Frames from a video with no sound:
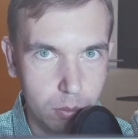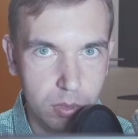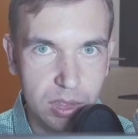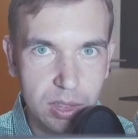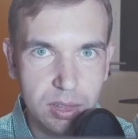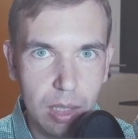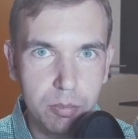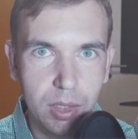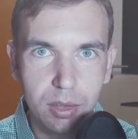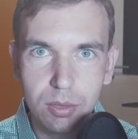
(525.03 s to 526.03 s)
this is
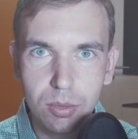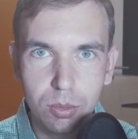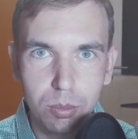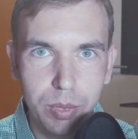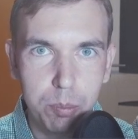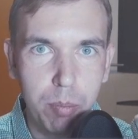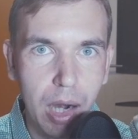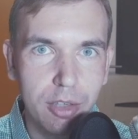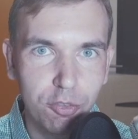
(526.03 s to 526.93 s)
something to be part